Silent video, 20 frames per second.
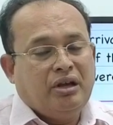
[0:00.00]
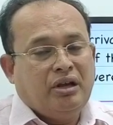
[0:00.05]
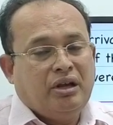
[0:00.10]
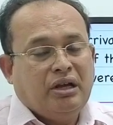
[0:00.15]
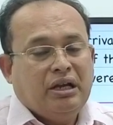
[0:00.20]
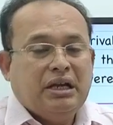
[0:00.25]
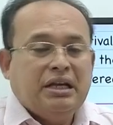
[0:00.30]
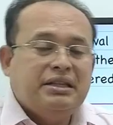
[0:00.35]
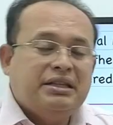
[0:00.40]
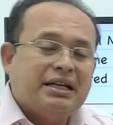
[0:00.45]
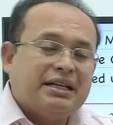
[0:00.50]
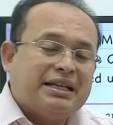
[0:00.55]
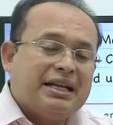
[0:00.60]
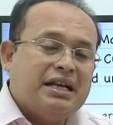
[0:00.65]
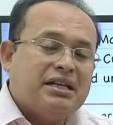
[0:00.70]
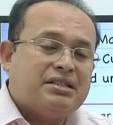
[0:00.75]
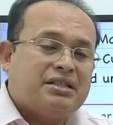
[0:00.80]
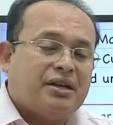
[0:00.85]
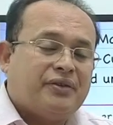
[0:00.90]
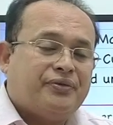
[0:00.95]
In the
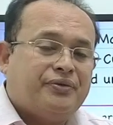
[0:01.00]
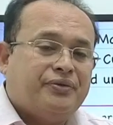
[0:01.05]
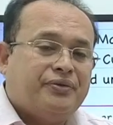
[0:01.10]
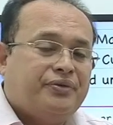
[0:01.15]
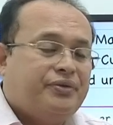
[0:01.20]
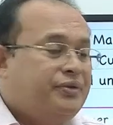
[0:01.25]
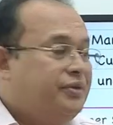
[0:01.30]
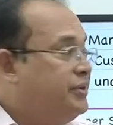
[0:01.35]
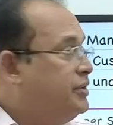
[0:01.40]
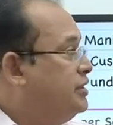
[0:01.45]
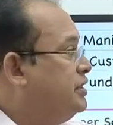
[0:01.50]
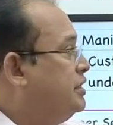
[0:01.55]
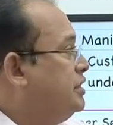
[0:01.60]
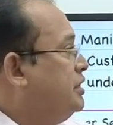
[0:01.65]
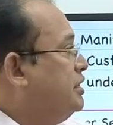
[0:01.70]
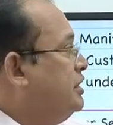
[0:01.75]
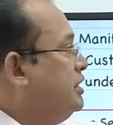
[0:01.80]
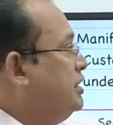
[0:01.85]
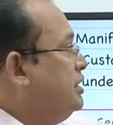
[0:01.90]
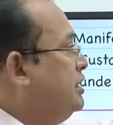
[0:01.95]
case of
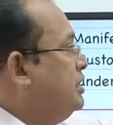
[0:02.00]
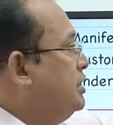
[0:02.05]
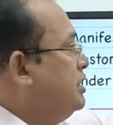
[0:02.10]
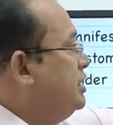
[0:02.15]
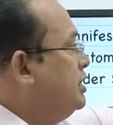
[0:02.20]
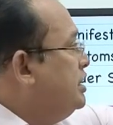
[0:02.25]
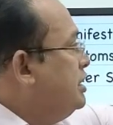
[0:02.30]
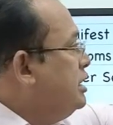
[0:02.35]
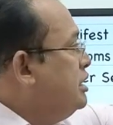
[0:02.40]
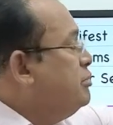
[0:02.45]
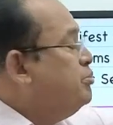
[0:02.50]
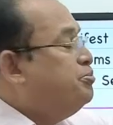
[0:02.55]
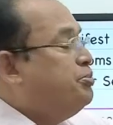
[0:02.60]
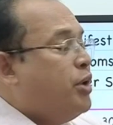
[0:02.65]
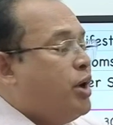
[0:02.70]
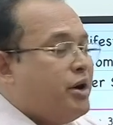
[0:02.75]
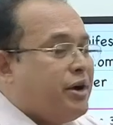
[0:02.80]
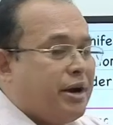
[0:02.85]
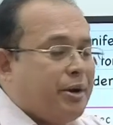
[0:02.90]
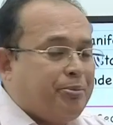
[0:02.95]

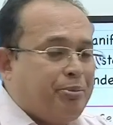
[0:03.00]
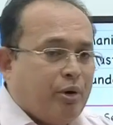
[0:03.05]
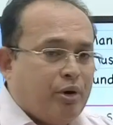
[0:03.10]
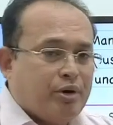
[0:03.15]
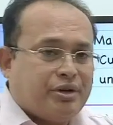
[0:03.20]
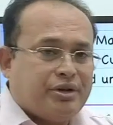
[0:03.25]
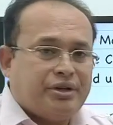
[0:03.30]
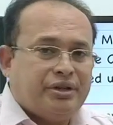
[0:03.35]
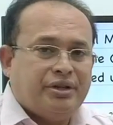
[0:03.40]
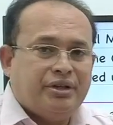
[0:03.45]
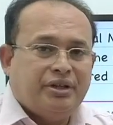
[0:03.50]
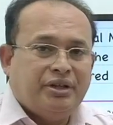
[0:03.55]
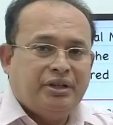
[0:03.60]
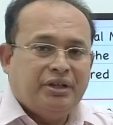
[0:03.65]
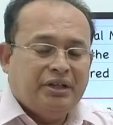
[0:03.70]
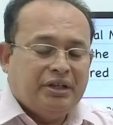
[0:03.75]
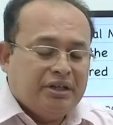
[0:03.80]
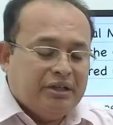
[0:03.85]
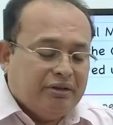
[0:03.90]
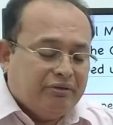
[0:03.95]
import report,
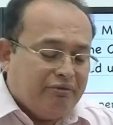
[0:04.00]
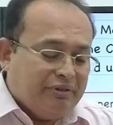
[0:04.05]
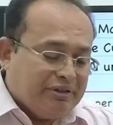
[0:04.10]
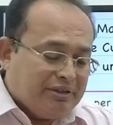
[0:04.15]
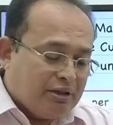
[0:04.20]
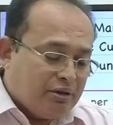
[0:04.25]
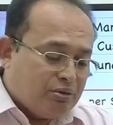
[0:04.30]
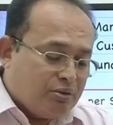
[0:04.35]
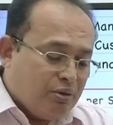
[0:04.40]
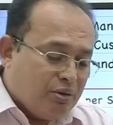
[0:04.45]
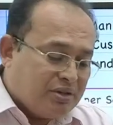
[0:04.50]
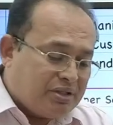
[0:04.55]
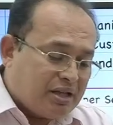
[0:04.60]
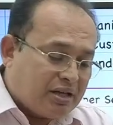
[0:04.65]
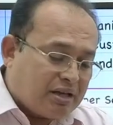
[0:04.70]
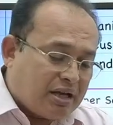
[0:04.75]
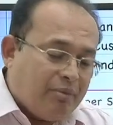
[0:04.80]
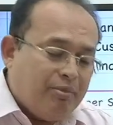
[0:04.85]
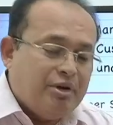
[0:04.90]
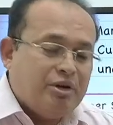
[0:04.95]
when the goods are
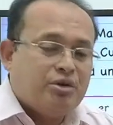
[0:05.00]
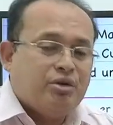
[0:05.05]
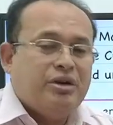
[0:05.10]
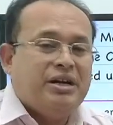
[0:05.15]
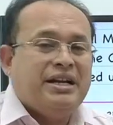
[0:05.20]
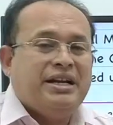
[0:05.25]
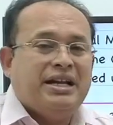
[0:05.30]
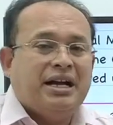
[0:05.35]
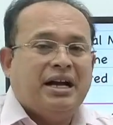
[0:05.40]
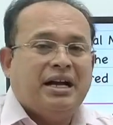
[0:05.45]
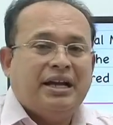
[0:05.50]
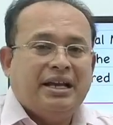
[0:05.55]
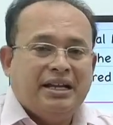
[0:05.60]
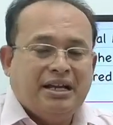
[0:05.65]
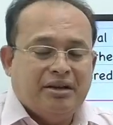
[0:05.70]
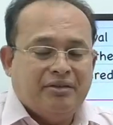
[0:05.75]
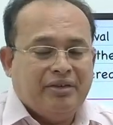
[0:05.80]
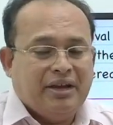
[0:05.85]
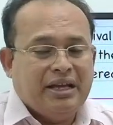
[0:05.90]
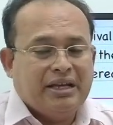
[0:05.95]
coming to India in a
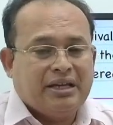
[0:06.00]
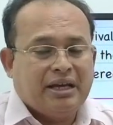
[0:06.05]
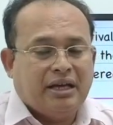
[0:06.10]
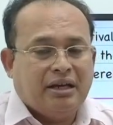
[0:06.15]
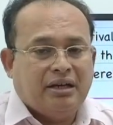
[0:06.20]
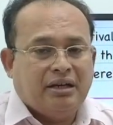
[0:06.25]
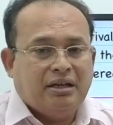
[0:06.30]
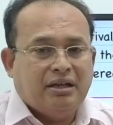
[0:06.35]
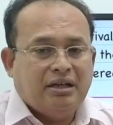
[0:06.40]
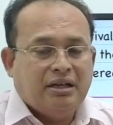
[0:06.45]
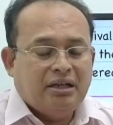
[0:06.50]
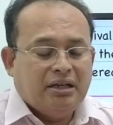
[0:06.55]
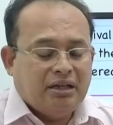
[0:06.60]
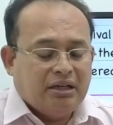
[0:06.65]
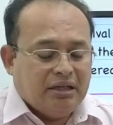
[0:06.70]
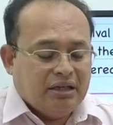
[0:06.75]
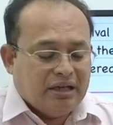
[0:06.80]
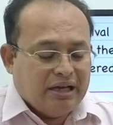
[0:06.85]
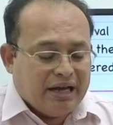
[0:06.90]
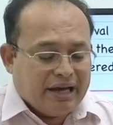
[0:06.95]
vehicle,
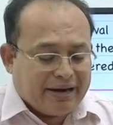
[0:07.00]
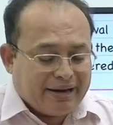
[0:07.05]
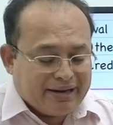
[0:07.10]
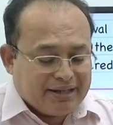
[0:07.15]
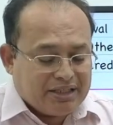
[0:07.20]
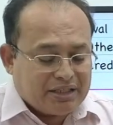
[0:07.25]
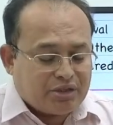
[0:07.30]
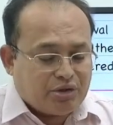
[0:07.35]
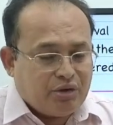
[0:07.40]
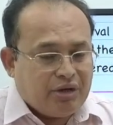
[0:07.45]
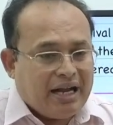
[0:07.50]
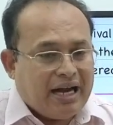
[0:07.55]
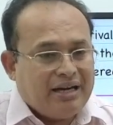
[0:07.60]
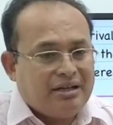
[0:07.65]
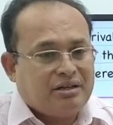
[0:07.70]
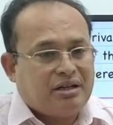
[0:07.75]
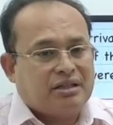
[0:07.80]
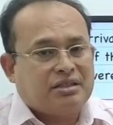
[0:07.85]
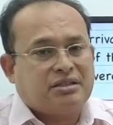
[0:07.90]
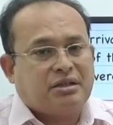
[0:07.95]
registered to land
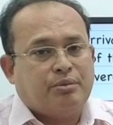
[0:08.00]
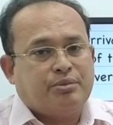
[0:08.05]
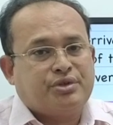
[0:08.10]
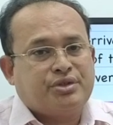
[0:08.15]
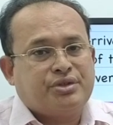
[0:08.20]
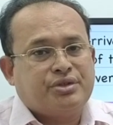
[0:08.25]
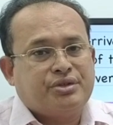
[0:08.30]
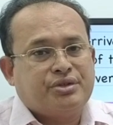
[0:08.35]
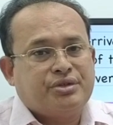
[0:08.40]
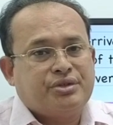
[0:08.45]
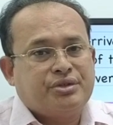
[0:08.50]
customs,